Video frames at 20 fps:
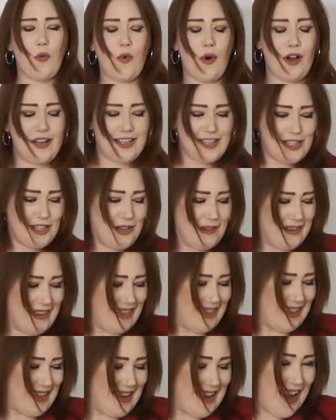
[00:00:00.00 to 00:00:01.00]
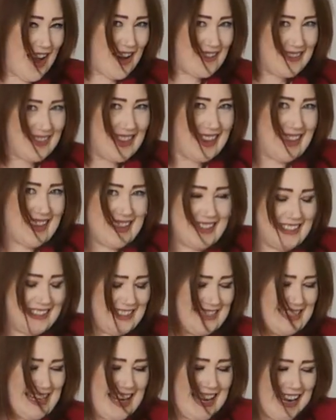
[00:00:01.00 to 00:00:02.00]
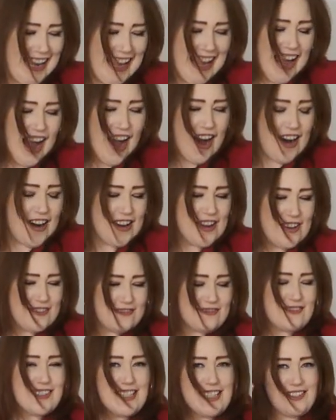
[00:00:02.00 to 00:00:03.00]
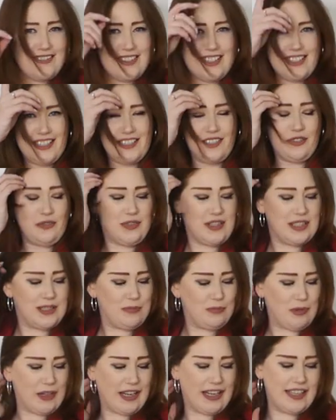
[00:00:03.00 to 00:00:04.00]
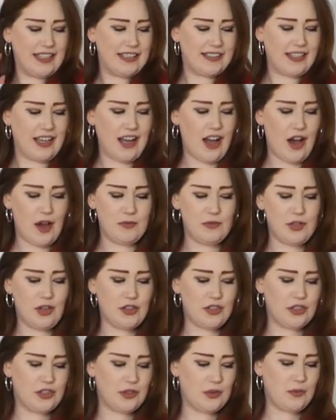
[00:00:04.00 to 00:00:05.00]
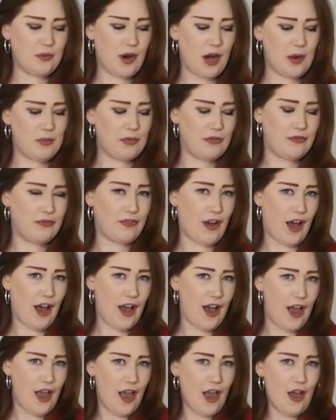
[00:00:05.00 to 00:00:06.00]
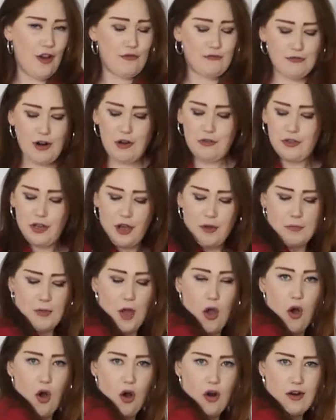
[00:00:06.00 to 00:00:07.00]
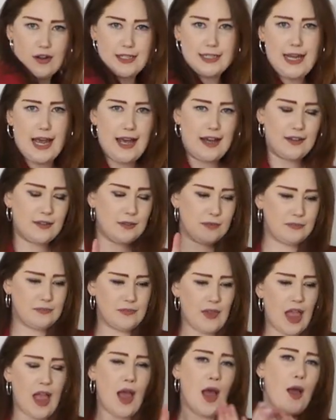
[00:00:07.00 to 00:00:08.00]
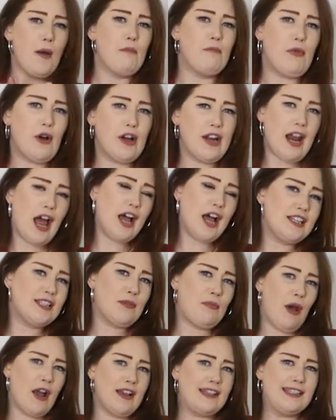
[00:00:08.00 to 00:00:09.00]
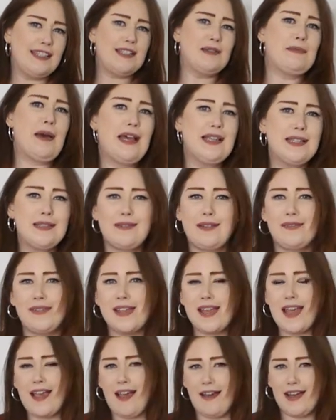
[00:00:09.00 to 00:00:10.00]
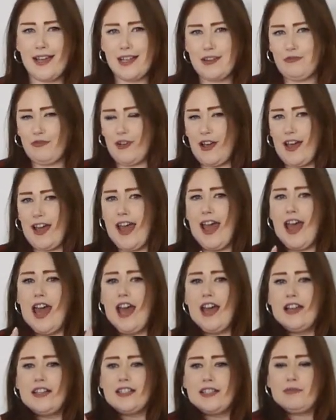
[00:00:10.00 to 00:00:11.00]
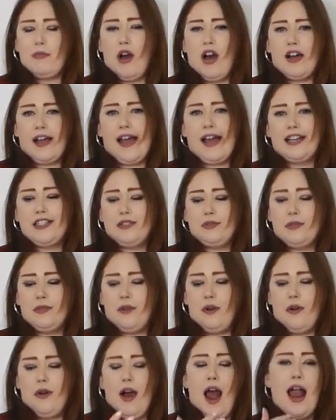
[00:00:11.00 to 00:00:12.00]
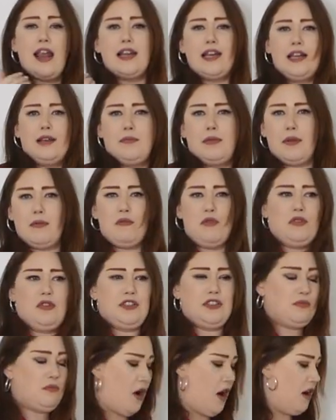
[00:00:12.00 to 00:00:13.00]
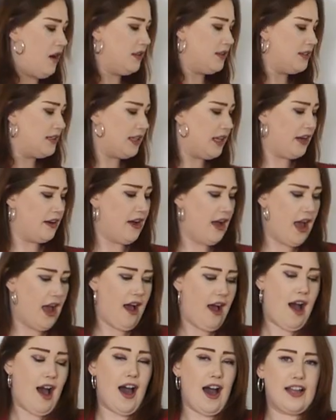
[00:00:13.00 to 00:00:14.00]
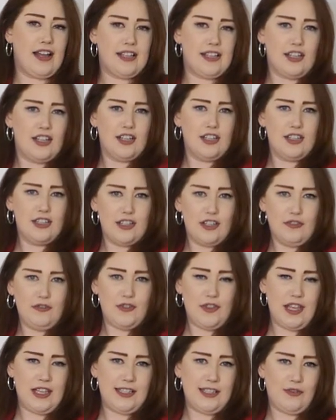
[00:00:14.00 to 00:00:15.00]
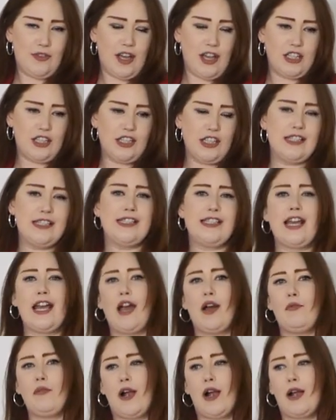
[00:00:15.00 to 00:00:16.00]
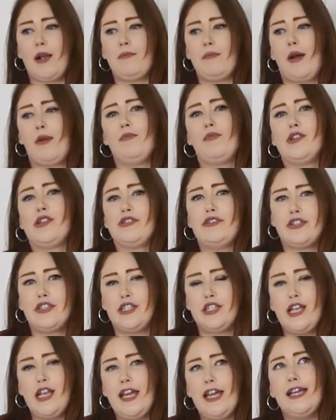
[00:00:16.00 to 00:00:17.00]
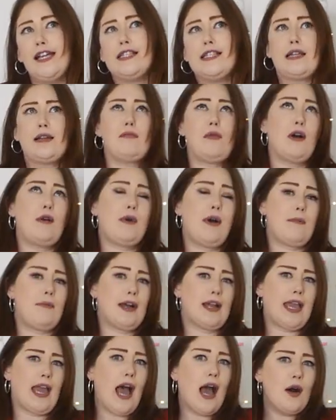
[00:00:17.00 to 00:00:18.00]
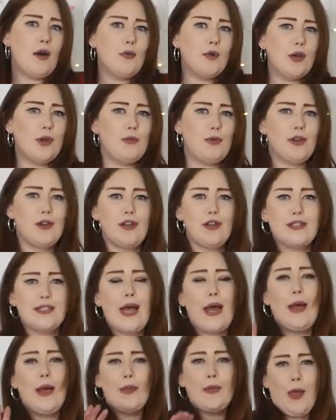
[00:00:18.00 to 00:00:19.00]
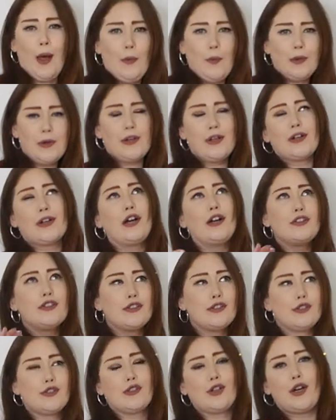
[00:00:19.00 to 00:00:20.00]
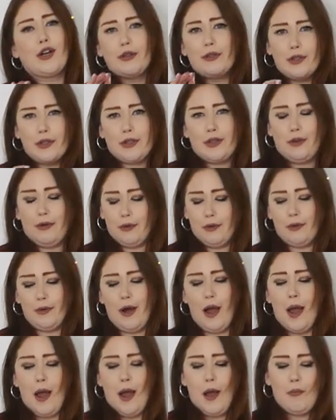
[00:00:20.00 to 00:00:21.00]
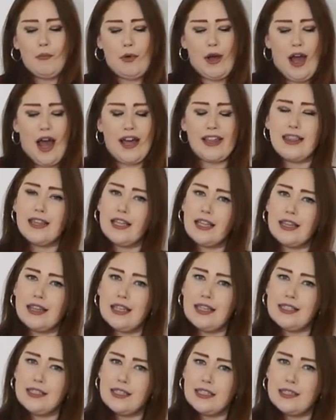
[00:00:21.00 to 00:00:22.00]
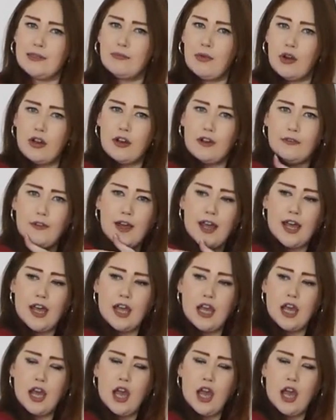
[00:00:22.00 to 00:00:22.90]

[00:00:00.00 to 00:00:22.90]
What do we think of this jacket? I really, really love this blazer. I'm not sure what I prefer, rolled up or down. But suppose it depends whether you're going for smart casual or a little bit more smart. So I love this version. Say I'm wearing my blue jeans and I might wear my cowboy boots. That would look so cool. But I think this is more of a,